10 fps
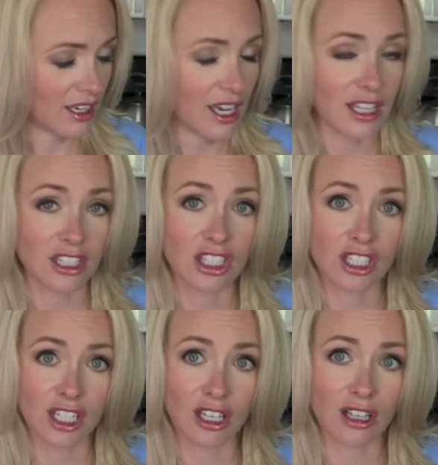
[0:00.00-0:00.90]
it's
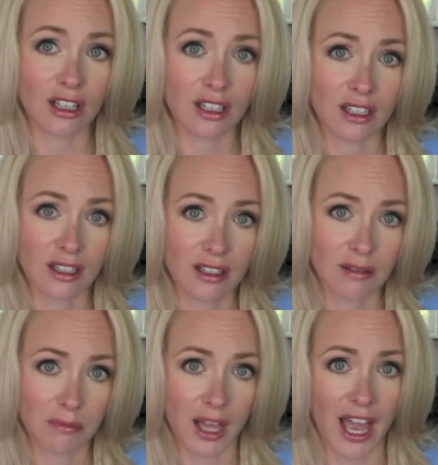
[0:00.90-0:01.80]
still
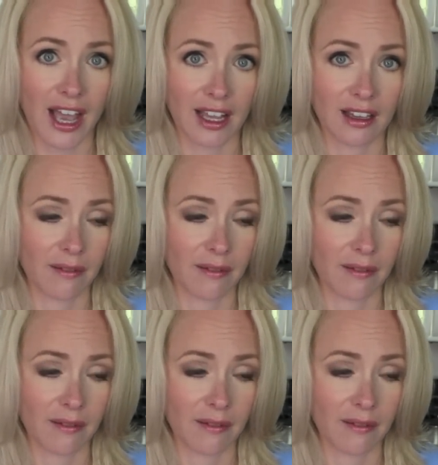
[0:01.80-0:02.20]
black.